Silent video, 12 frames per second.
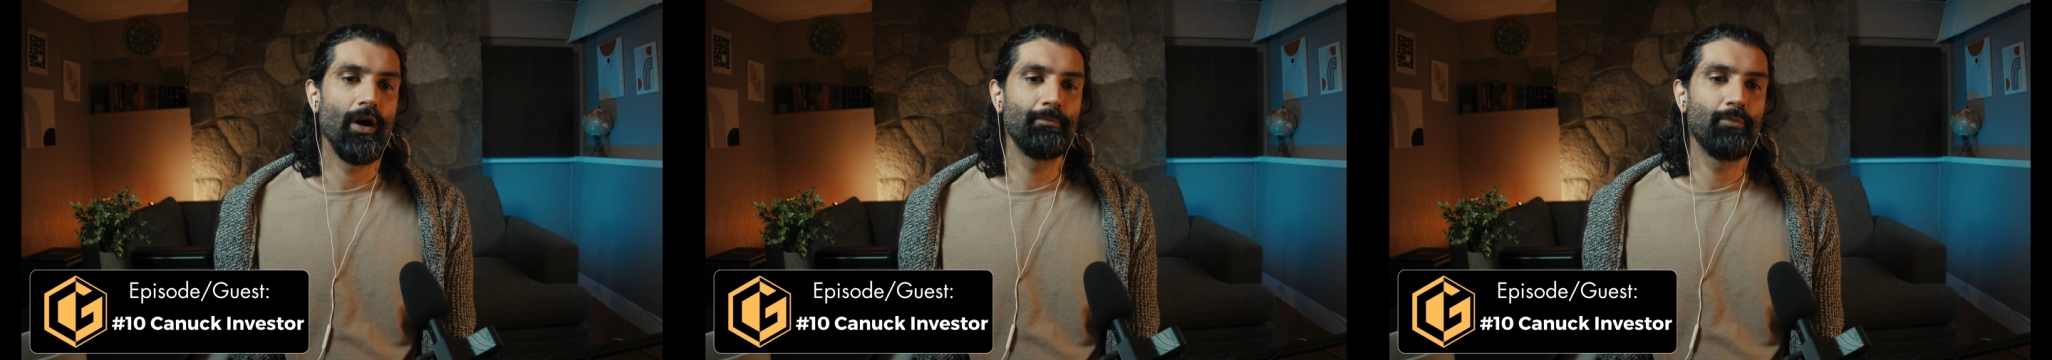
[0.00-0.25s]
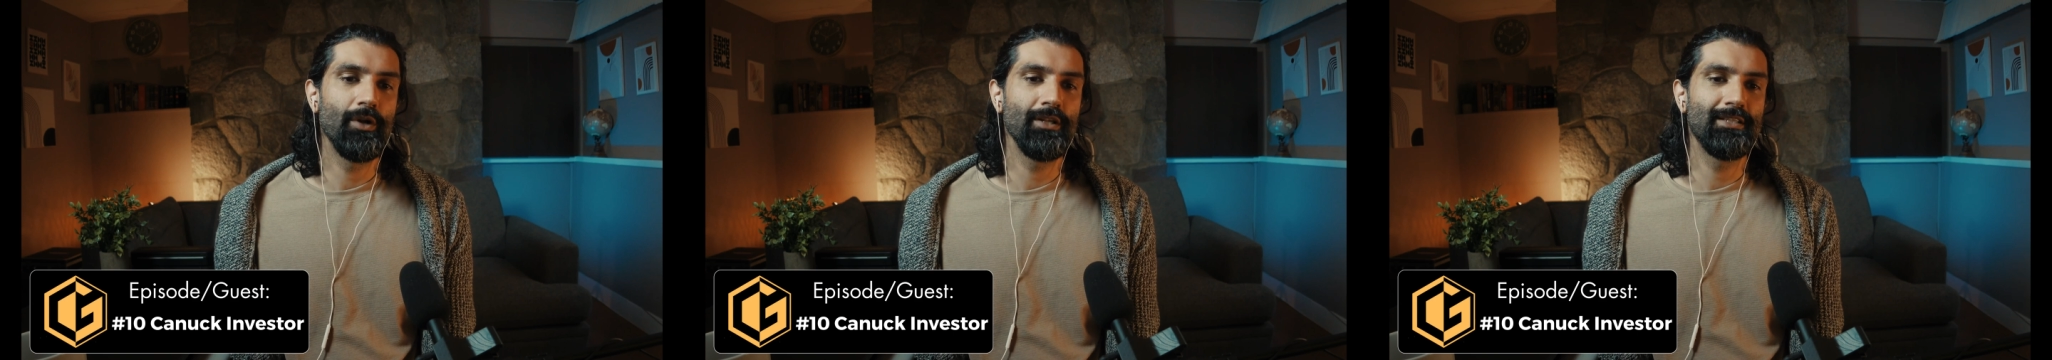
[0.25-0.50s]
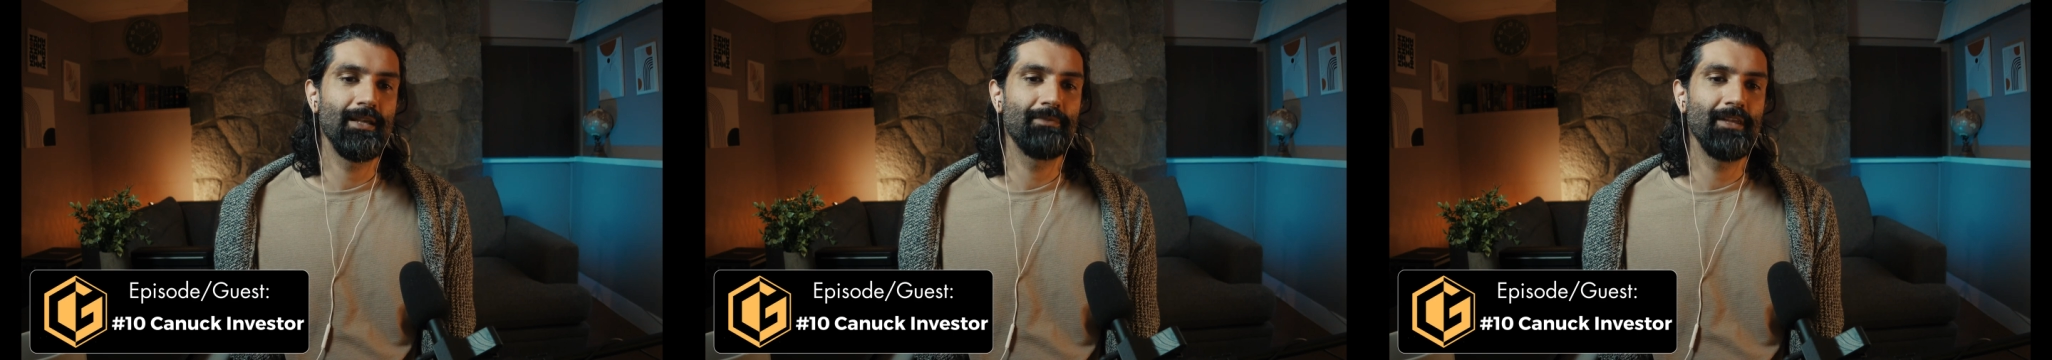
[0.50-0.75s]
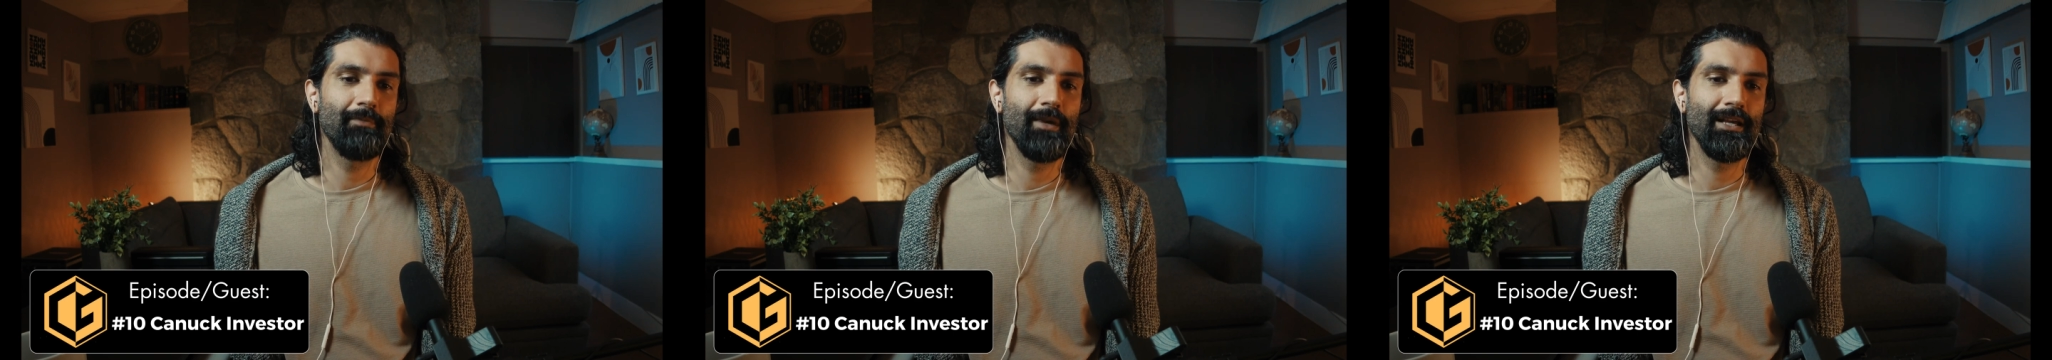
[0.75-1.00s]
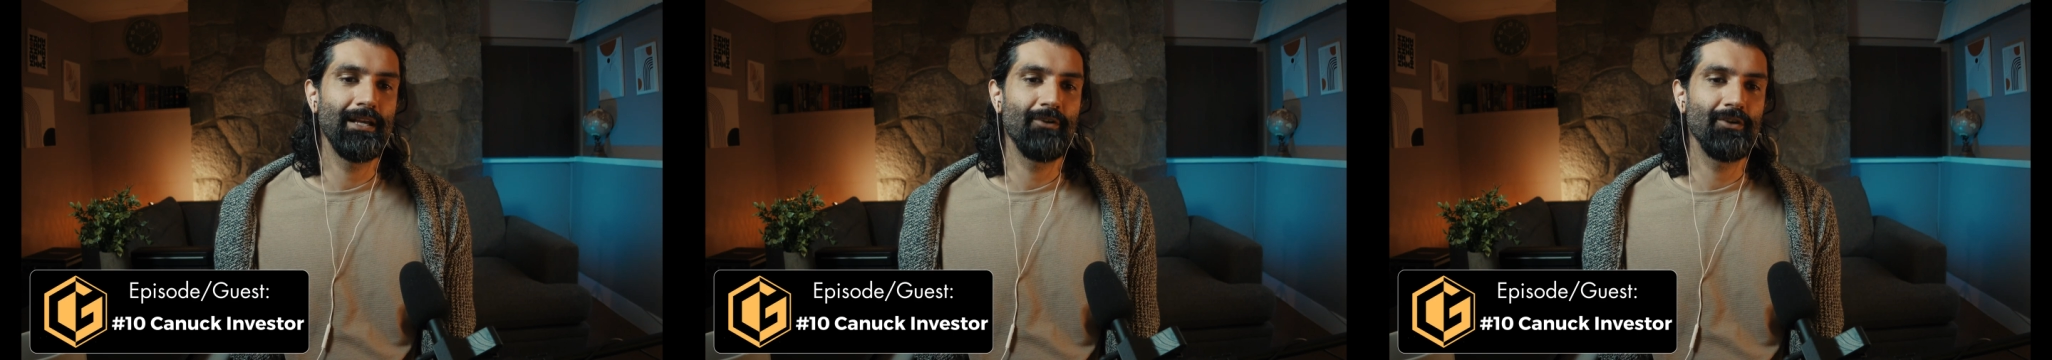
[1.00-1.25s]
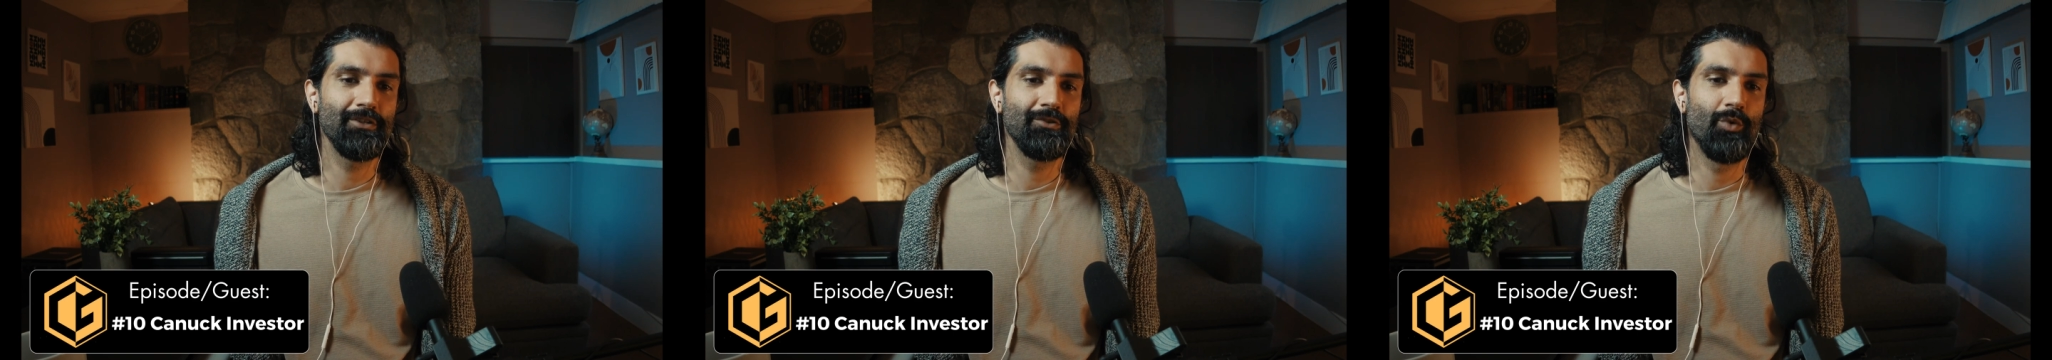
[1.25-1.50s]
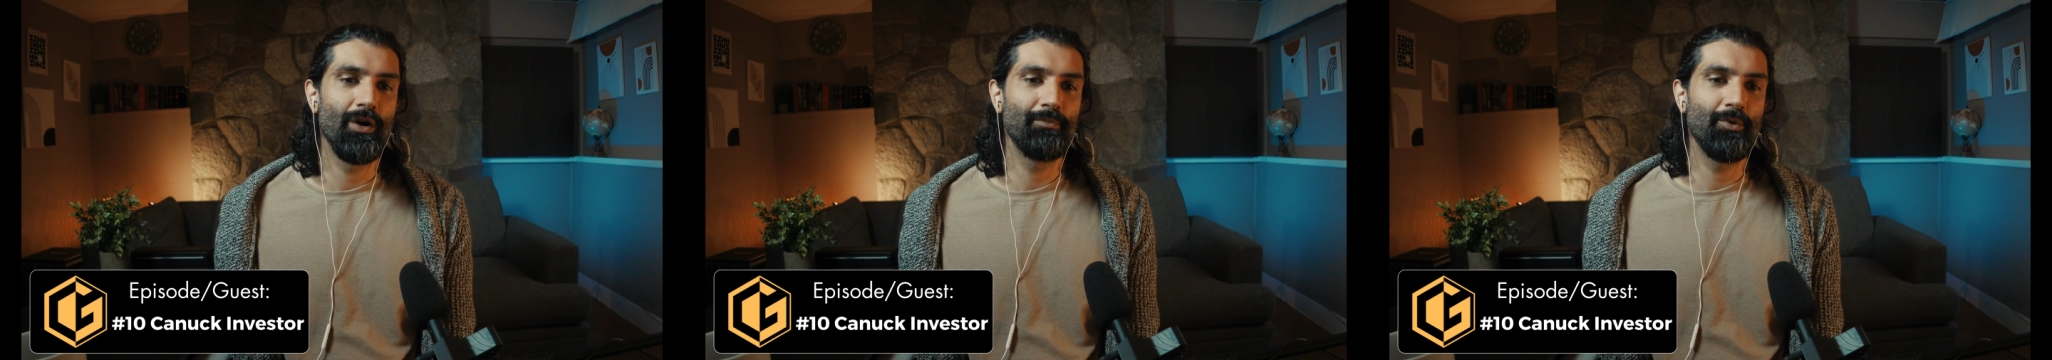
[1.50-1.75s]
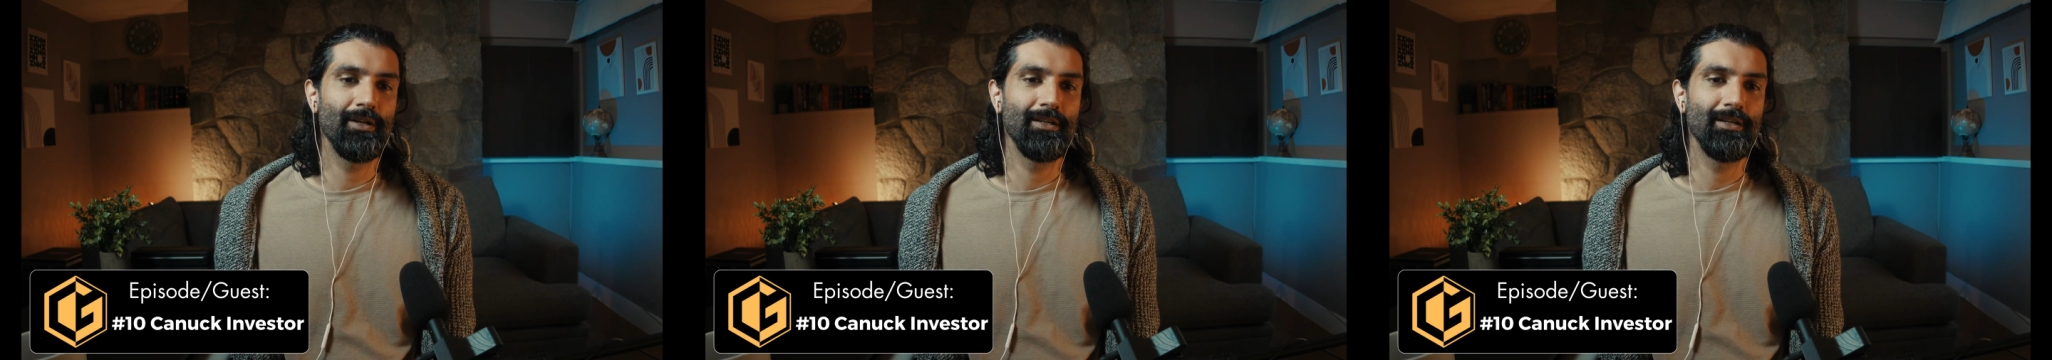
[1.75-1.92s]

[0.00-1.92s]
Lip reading: point something million versus 1 point